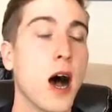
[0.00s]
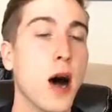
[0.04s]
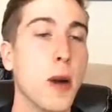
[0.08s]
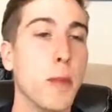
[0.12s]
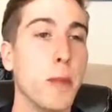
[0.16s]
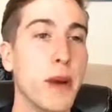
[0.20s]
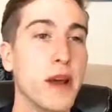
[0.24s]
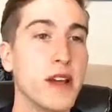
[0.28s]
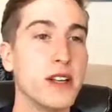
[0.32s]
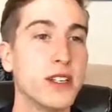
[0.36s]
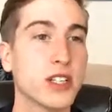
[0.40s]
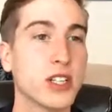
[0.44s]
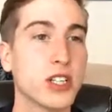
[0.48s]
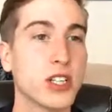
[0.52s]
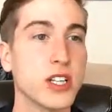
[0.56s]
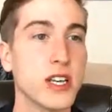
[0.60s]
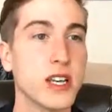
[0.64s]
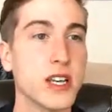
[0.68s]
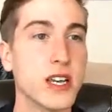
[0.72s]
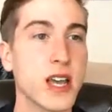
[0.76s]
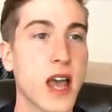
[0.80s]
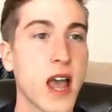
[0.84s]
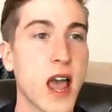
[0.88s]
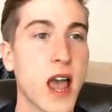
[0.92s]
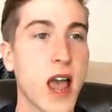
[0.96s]

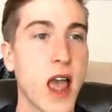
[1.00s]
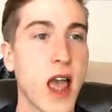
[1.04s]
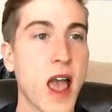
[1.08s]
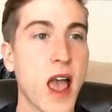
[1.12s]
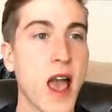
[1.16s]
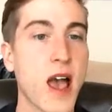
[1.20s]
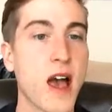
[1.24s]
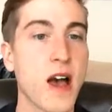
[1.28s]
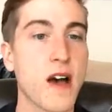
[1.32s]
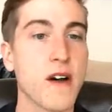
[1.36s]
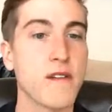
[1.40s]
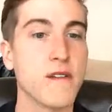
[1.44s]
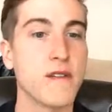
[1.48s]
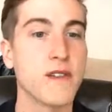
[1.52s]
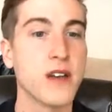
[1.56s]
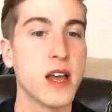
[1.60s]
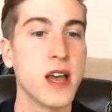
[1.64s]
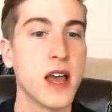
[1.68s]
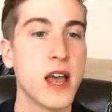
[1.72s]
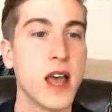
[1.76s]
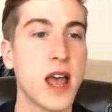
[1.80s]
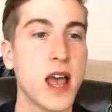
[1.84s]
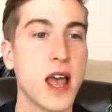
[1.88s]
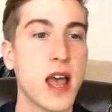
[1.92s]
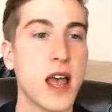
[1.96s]
basically have
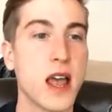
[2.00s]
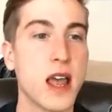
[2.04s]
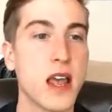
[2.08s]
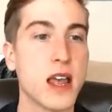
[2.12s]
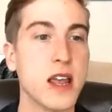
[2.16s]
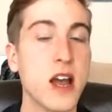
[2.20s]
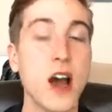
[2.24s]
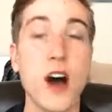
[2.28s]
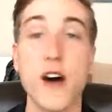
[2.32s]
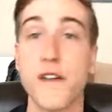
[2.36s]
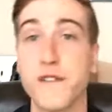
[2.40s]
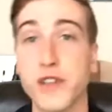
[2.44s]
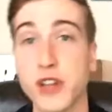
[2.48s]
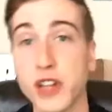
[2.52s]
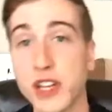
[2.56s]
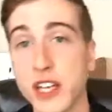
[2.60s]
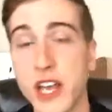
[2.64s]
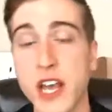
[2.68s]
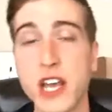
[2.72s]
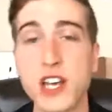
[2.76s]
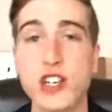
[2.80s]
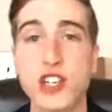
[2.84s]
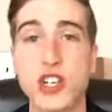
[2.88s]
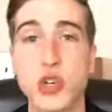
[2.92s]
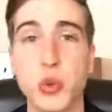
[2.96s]
a
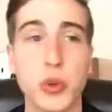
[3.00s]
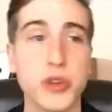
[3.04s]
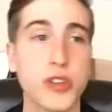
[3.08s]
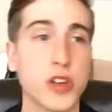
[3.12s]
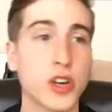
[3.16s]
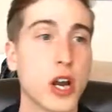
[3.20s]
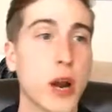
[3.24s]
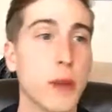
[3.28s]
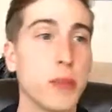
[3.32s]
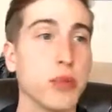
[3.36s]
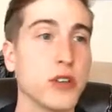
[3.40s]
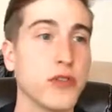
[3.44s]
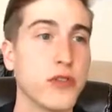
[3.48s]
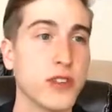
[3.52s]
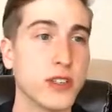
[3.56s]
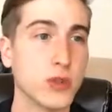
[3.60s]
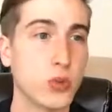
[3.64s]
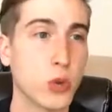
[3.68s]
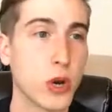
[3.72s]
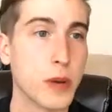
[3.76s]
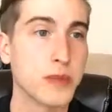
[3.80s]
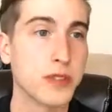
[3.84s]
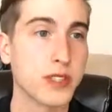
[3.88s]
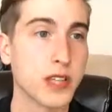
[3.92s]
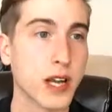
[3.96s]
affiliation with a couple of these
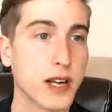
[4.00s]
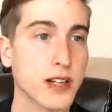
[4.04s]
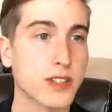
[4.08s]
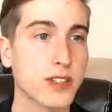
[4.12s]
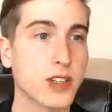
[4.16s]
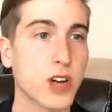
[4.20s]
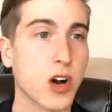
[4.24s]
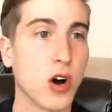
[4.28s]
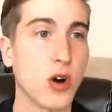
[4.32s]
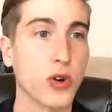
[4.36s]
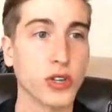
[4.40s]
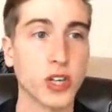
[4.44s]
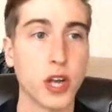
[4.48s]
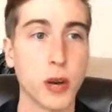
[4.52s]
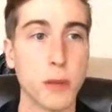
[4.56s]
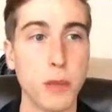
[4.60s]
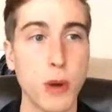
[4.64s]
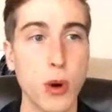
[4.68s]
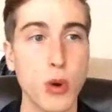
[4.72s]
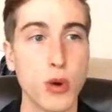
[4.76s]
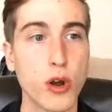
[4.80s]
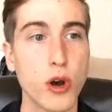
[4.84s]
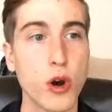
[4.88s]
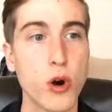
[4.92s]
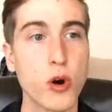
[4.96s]
websites called
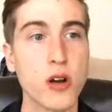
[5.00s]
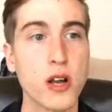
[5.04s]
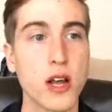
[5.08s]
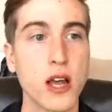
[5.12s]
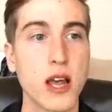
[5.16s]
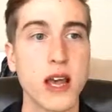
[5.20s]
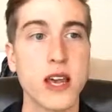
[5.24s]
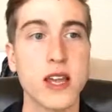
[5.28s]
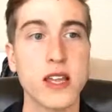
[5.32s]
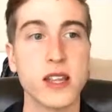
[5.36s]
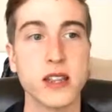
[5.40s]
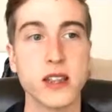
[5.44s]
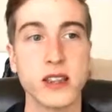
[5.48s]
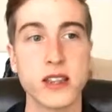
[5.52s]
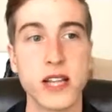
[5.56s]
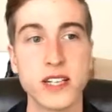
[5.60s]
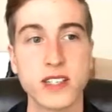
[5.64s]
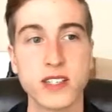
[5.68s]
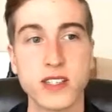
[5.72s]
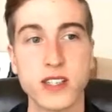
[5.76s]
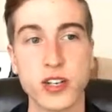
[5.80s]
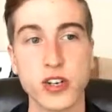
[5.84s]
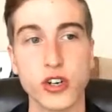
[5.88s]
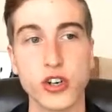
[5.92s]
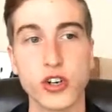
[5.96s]
Komodo and
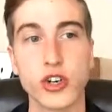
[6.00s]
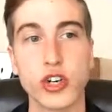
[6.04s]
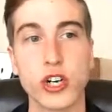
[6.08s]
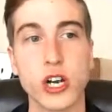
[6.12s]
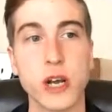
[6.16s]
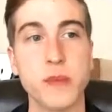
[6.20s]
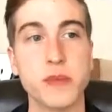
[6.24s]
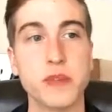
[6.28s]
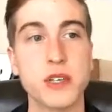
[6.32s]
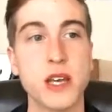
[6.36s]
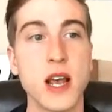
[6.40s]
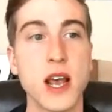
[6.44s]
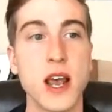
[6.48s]
Let's Encrypt.